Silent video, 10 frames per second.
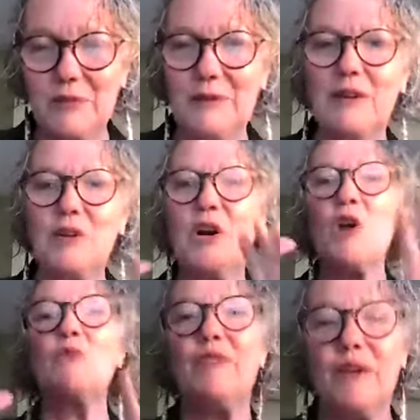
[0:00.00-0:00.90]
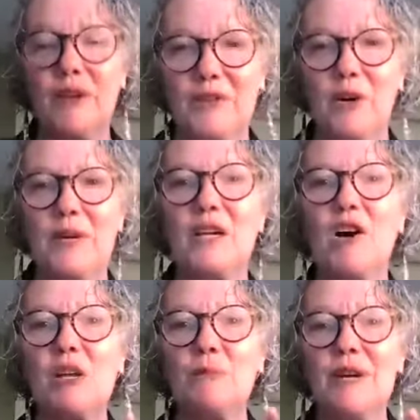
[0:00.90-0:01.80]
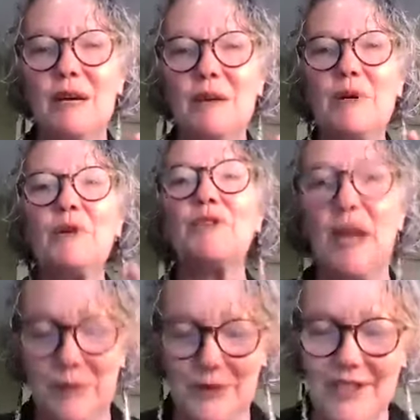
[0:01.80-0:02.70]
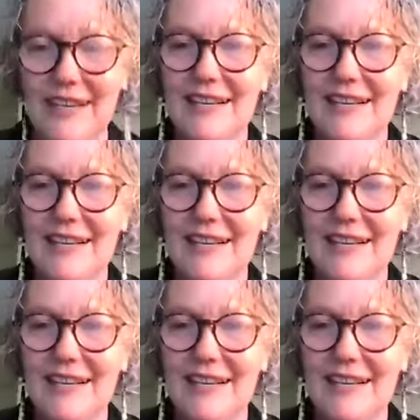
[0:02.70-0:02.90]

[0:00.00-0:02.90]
We don't call them failures though, we call them prototypes.